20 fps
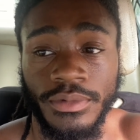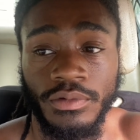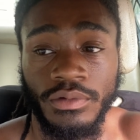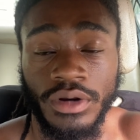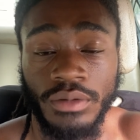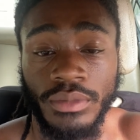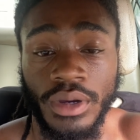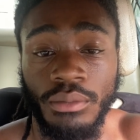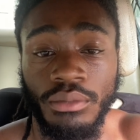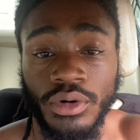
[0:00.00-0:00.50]

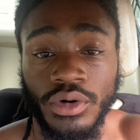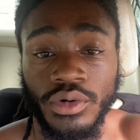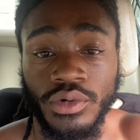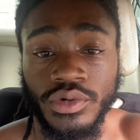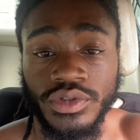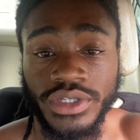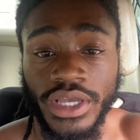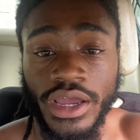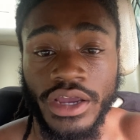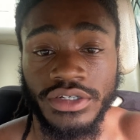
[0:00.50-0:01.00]
My bro
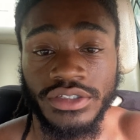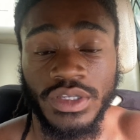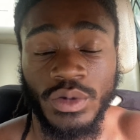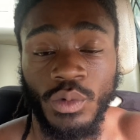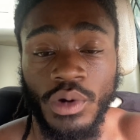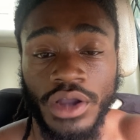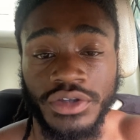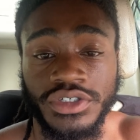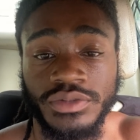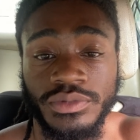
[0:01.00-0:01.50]
was actually
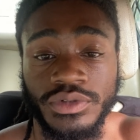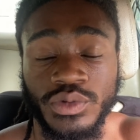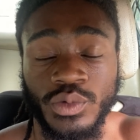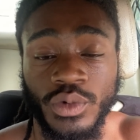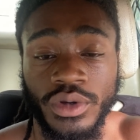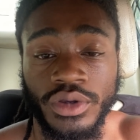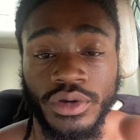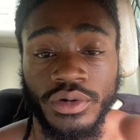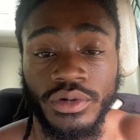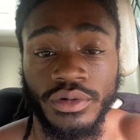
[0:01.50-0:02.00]
watching him as
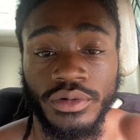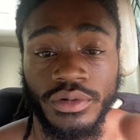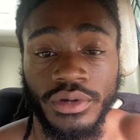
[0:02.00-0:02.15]
well.